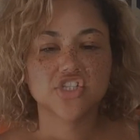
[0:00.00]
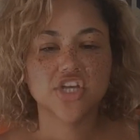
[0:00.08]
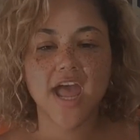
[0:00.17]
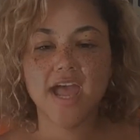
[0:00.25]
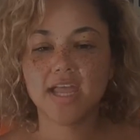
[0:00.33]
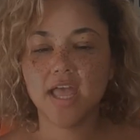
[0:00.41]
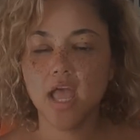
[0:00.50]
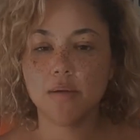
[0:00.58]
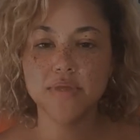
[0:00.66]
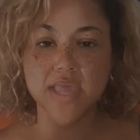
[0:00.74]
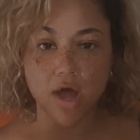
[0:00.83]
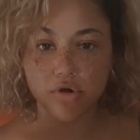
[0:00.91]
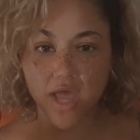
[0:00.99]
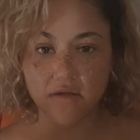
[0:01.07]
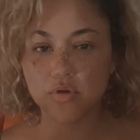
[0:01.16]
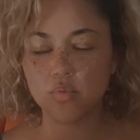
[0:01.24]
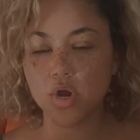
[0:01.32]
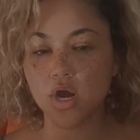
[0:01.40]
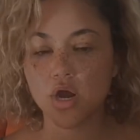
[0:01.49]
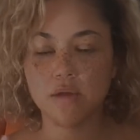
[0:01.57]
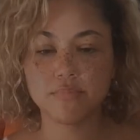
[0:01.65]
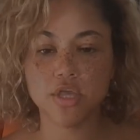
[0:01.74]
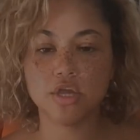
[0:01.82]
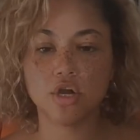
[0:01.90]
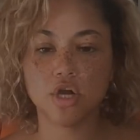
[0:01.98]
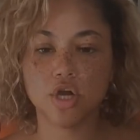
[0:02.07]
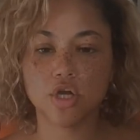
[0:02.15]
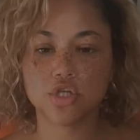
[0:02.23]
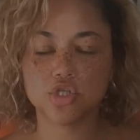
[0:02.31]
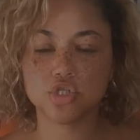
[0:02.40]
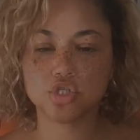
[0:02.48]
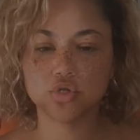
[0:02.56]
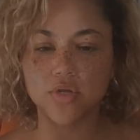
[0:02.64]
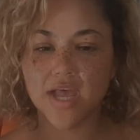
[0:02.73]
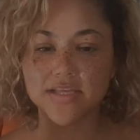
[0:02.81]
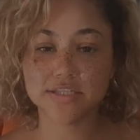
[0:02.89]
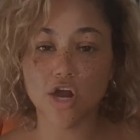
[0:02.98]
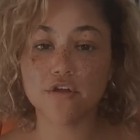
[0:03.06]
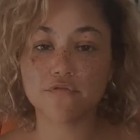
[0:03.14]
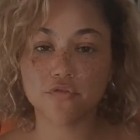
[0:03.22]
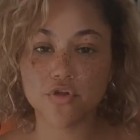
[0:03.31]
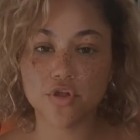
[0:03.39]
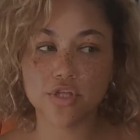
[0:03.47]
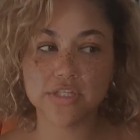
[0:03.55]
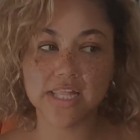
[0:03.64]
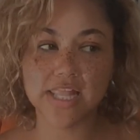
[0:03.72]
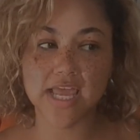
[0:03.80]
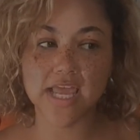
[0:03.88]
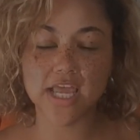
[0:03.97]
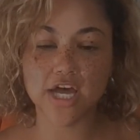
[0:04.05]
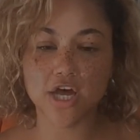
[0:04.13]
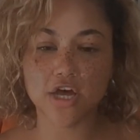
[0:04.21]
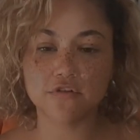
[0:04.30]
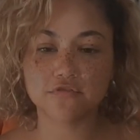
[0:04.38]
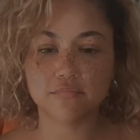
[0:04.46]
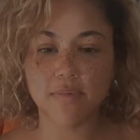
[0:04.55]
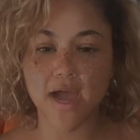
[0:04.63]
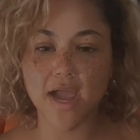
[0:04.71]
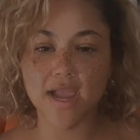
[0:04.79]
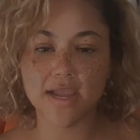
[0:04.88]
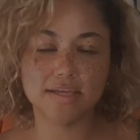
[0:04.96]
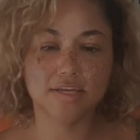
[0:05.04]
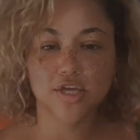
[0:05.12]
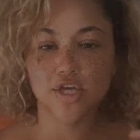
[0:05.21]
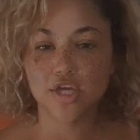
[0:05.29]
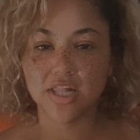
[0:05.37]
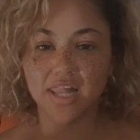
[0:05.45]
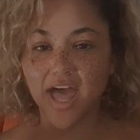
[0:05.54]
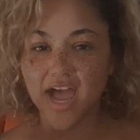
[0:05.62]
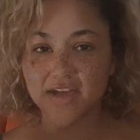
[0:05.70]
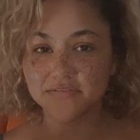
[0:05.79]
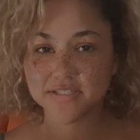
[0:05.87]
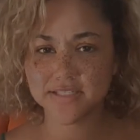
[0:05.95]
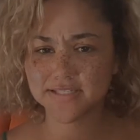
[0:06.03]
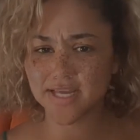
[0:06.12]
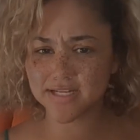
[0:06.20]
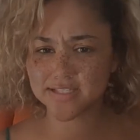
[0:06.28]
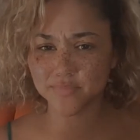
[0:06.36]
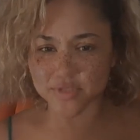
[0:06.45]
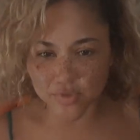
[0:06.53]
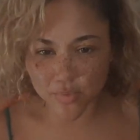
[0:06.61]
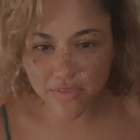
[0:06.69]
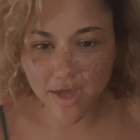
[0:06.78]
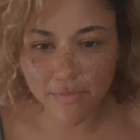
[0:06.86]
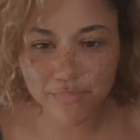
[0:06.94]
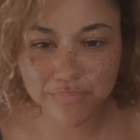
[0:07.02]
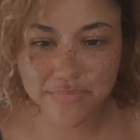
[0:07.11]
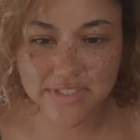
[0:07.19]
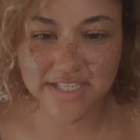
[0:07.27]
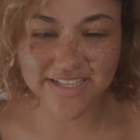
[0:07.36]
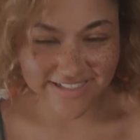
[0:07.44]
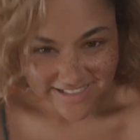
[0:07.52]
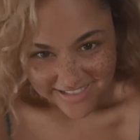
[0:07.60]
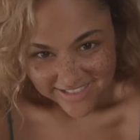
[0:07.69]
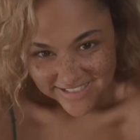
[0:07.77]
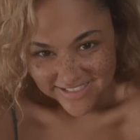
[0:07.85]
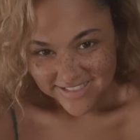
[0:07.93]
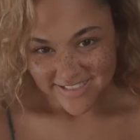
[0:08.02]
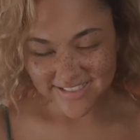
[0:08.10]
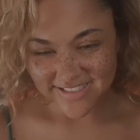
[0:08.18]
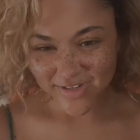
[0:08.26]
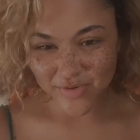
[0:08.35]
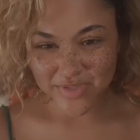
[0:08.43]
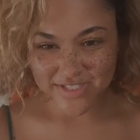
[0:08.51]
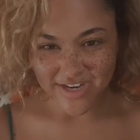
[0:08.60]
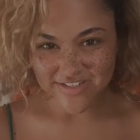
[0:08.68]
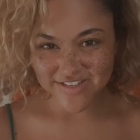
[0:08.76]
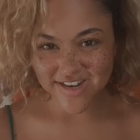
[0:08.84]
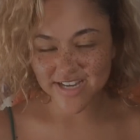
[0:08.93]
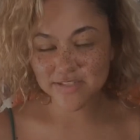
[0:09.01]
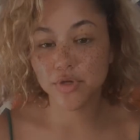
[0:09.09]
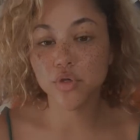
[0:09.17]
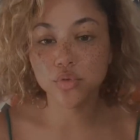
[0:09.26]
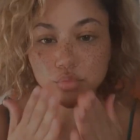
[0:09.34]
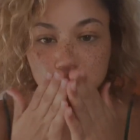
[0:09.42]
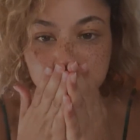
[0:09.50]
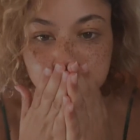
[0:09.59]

Check me out everywhere. I'm here. So yeah, sorry for the delay of my lives, because I need to be doing them to always talk to you guys. But